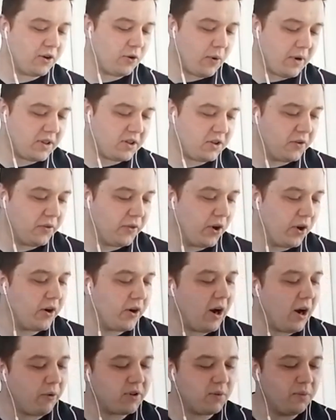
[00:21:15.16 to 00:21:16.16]
a question, though.
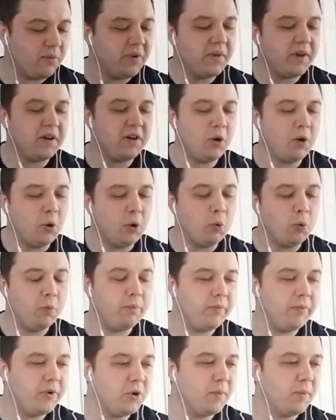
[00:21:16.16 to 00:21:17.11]
Now, something that you